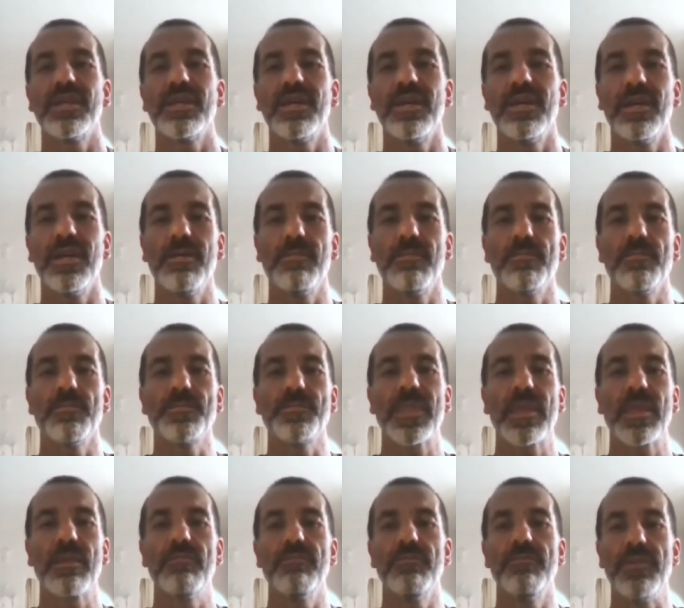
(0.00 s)
um,
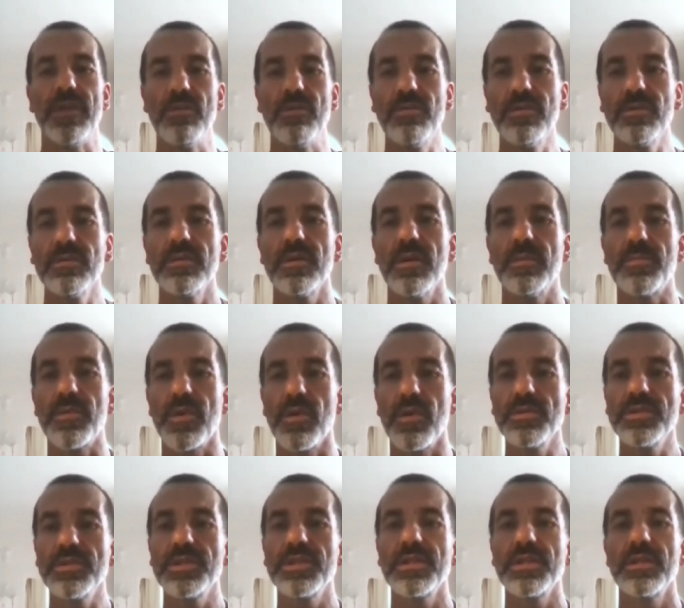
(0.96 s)
view
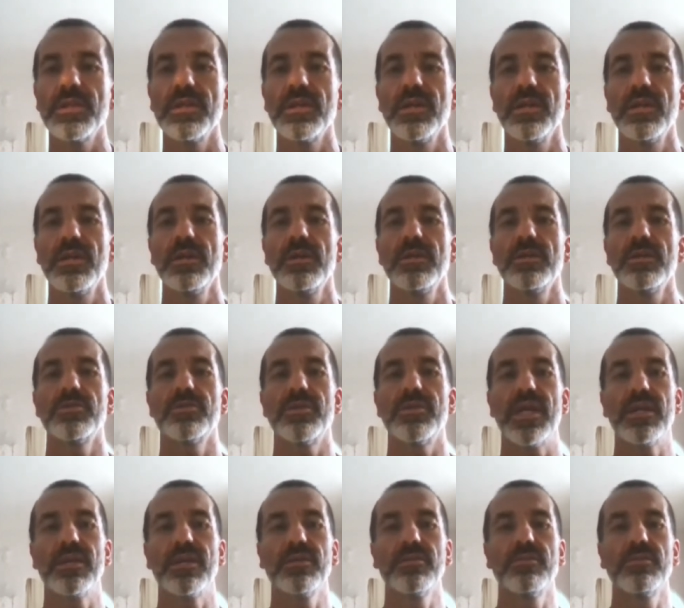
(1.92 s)
approach,
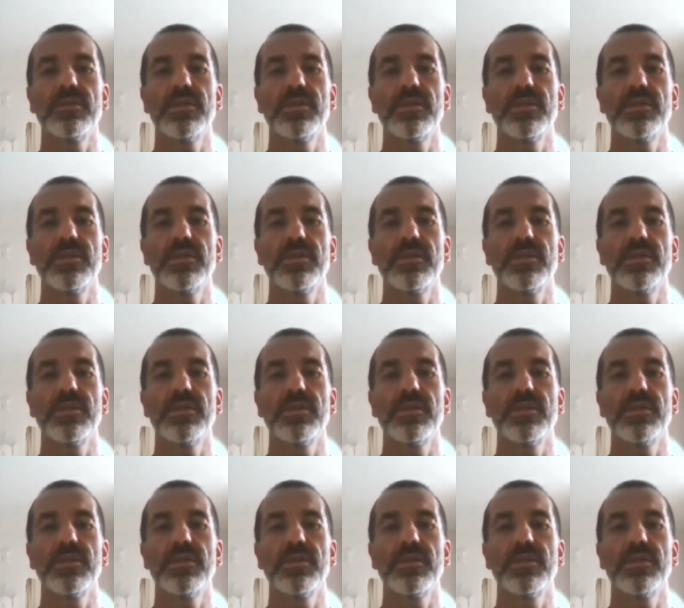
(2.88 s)
trying to